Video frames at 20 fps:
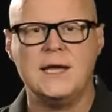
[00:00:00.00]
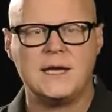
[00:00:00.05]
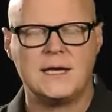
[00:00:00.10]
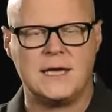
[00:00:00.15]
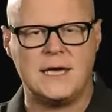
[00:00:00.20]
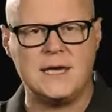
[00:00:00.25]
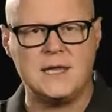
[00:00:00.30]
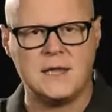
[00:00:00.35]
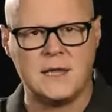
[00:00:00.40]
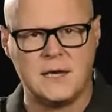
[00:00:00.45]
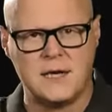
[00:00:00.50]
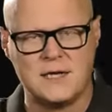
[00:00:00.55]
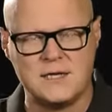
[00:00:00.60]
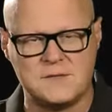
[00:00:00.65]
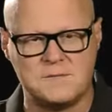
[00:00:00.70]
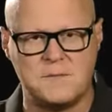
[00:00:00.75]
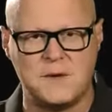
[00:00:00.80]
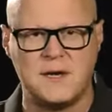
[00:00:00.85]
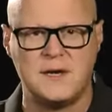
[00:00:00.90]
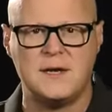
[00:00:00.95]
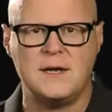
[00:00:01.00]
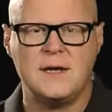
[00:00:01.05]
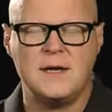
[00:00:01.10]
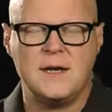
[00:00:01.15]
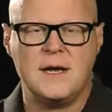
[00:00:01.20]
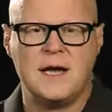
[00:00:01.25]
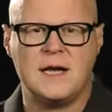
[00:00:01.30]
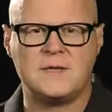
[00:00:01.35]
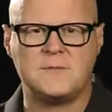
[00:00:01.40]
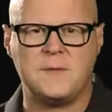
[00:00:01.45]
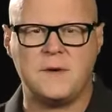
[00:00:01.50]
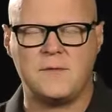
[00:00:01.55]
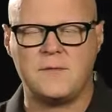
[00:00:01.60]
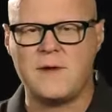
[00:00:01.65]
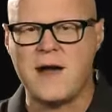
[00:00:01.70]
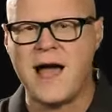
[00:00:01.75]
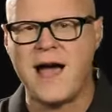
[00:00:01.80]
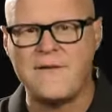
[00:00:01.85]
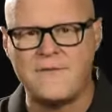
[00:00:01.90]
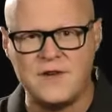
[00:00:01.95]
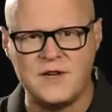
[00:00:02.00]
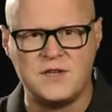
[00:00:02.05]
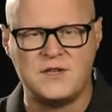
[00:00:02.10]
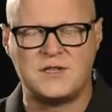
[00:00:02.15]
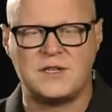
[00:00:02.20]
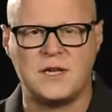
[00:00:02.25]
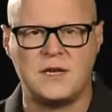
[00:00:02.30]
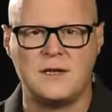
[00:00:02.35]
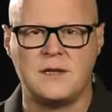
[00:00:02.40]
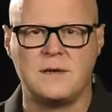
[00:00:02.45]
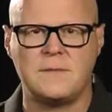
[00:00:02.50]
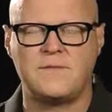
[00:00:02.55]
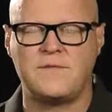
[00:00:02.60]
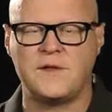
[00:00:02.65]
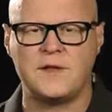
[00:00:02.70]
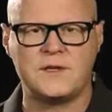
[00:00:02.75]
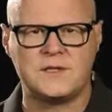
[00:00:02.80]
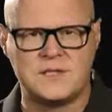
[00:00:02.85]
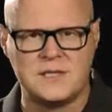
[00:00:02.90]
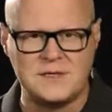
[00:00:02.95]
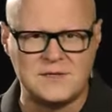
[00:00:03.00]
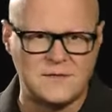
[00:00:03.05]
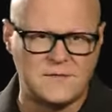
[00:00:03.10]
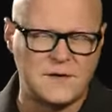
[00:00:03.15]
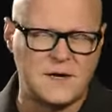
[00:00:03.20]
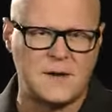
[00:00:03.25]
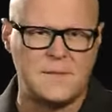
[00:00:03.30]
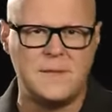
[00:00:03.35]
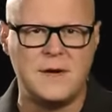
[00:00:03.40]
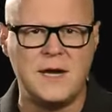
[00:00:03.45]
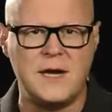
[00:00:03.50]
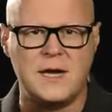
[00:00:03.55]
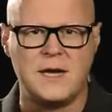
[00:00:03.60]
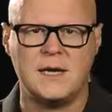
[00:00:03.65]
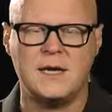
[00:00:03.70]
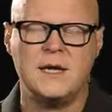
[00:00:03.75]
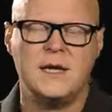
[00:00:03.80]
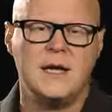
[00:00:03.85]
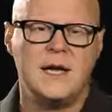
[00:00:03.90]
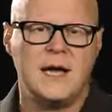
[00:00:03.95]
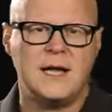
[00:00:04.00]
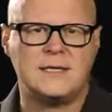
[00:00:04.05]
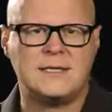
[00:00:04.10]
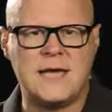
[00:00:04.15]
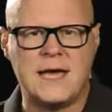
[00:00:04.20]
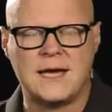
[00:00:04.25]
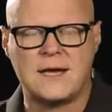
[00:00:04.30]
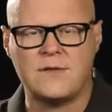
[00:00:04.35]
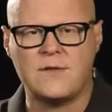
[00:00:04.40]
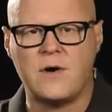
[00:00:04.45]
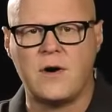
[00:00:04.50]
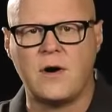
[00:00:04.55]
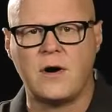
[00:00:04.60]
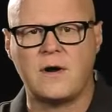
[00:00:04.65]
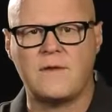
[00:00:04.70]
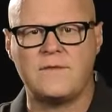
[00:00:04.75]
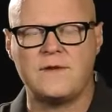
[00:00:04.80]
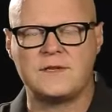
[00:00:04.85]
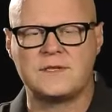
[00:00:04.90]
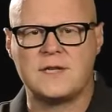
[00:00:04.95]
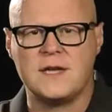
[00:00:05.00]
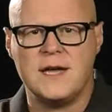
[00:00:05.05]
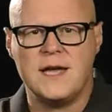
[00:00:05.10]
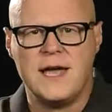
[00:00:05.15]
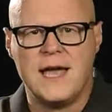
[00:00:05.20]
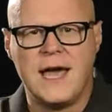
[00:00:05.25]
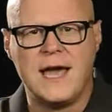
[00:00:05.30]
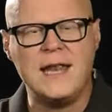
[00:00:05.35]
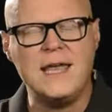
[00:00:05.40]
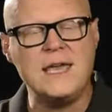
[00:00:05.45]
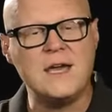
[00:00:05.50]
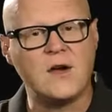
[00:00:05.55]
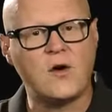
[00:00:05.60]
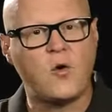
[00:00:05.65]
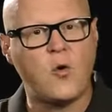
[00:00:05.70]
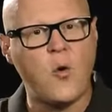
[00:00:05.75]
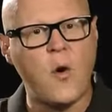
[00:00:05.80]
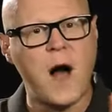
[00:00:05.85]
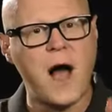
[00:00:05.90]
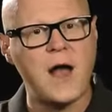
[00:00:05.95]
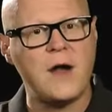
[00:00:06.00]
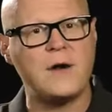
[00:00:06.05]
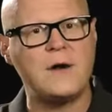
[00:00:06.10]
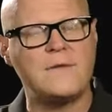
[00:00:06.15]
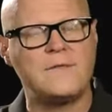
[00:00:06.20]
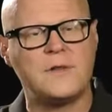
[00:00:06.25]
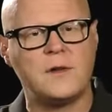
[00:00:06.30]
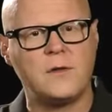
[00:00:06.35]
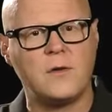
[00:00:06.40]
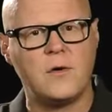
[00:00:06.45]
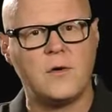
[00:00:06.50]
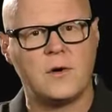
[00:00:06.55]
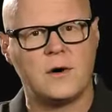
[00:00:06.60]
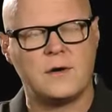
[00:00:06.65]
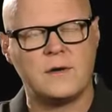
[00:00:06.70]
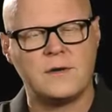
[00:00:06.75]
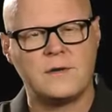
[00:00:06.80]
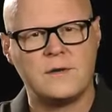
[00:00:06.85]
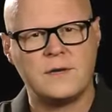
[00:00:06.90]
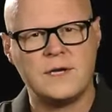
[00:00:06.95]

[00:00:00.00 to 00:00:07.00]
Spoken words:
Keilah has been ravaged, and the Philistines have come in and taken the harvest. And he inquired of the Lord.